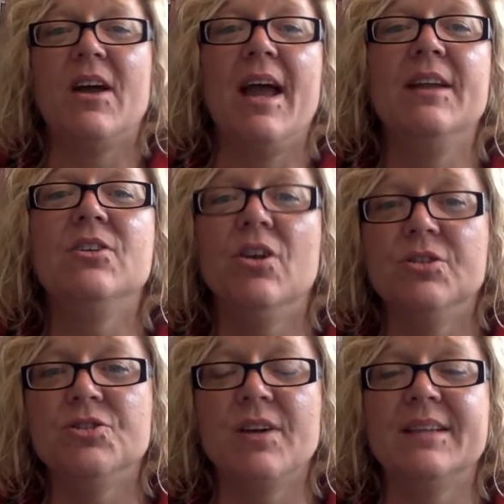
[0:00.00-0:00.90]
and
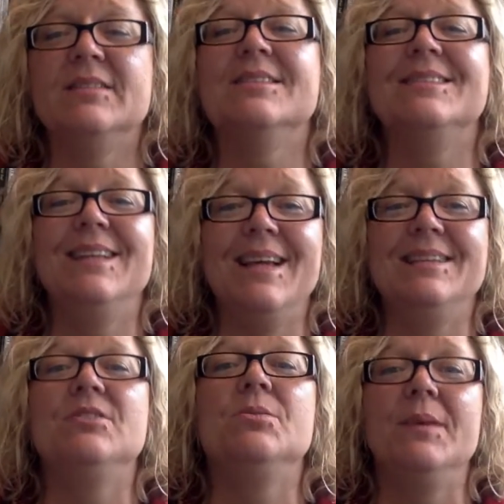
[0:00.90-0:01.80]
contractors
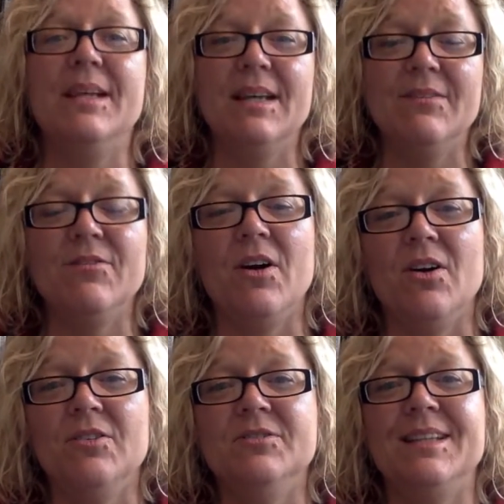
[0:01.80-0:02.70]
need to be
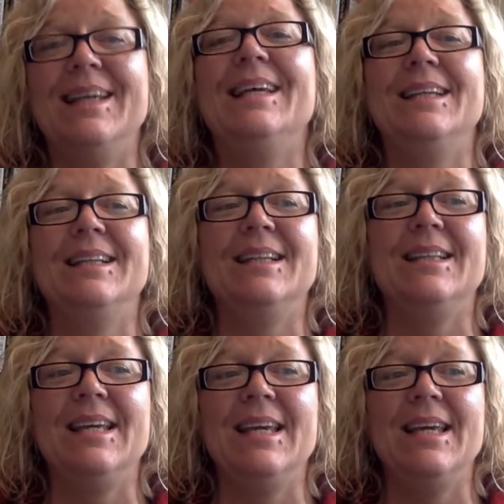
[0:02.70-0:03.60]
involved in
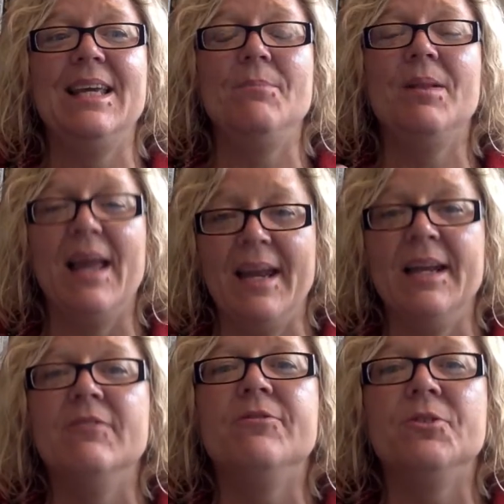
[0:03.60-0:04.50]
the
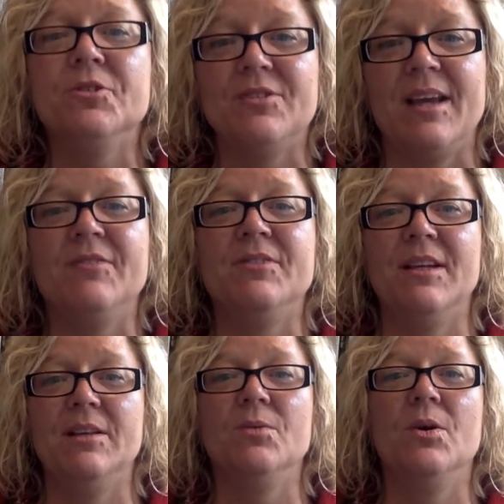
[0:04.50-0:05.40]
planning for safety
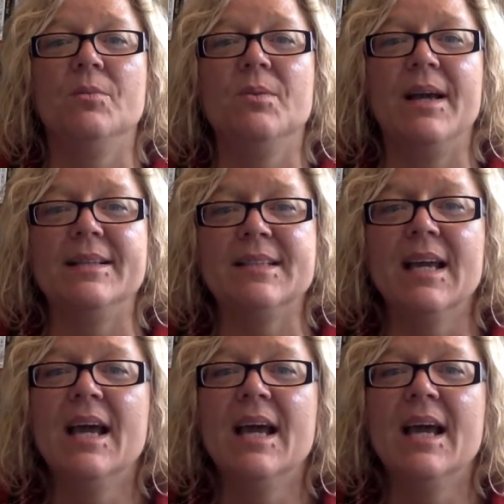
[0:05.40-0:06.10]
in the workplace.